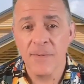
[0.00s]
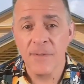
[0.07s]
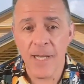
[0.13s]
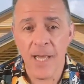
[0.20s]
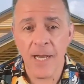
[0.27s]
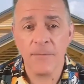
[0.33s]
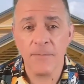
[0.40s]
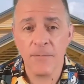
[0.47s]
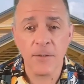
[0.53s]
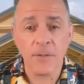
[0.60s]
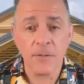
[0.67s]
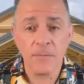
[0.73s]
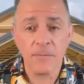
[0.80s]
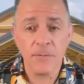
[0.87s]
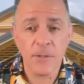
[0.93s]
Now,
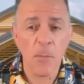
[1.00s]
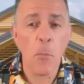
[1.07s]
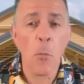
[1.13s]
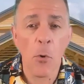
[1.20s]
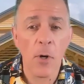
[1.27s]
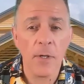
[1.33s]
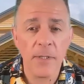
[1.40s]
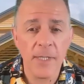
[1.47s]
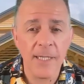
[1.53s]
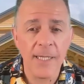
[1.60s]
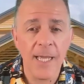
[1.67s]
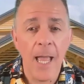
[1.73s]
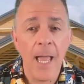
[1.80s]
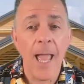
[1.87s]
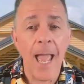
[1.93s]
for some more of
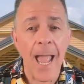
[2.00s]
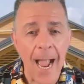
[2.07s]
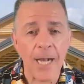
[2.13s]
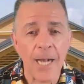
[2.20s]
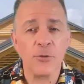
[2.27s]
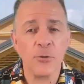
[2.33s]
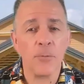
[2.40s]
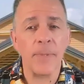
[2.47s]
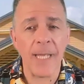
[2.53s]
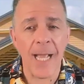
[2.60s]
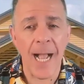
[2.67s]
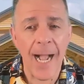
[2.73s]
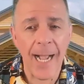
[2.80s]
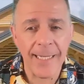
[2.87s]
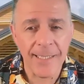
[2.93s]
the actual
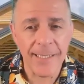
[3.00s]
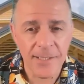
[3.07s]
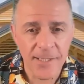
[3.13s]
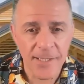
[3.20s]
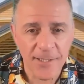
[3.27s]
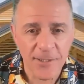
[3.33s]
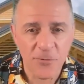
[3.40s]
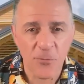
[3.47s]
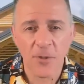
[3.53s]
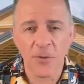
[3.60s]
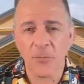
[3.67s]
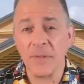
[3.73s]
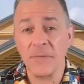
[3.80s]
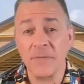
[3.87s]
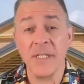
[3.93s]
behind the scenes work,
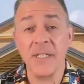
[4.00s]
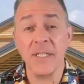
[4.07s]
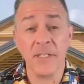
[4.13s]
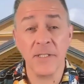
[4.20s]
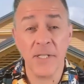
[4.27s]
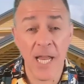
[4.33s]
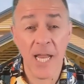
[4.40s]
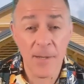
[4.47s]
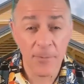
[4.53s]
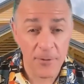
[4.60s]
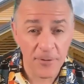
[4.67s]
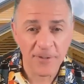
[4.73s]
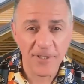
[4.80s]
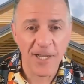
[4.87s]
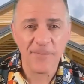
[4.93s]
we've seen the
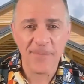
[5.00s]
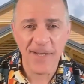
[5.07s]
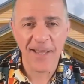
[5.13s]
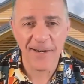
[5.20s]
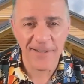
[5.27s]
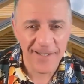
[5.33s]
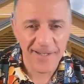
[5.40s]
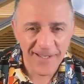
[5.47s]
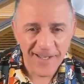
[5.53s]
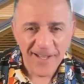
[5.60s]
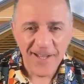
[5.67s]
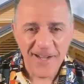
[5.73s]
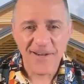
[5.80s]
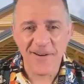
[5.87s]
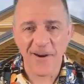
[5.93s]
table come down in the
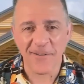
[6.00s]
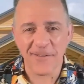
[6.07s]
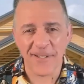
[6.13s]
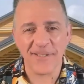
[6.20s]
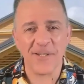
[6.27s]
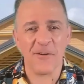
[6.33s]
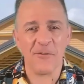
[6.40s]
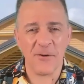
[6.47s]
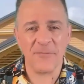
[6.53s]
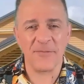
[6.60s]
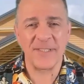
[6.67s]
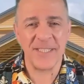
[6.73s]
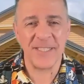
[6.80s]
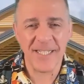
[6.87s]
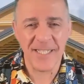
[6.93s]
narthex area,
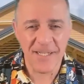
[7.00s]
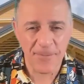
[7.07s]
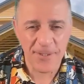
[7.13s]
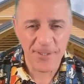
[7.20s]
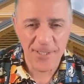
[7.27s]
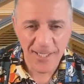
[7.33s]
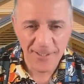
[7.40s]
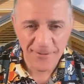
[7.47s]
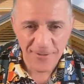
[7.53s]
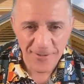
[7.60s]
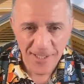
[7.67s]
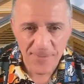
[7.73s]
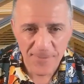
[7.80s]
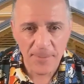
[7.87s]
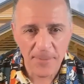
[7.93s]
we've seen the projectors
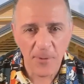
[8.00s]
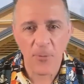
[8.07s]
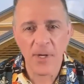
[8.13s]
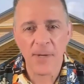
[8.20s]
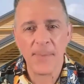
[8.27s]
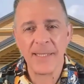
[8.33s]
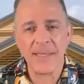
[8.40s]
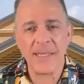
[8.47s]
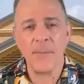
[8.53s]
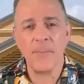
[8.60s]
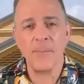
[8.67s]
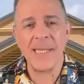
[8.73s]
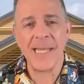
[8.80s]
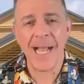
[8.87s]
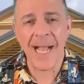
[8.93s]
come up, but what about the
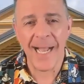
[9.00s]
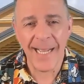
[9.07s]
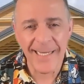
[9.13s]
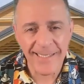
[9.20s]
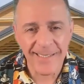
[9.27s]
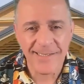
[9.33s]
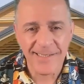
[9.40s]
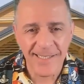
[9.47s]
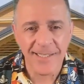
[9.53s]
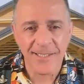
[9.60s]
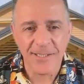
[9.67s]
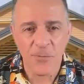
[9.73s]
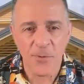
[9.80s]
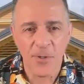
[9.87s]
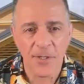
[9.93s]
behind the
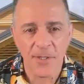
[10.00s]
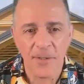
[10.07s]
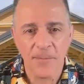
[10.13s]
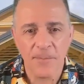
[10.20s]
scenes work?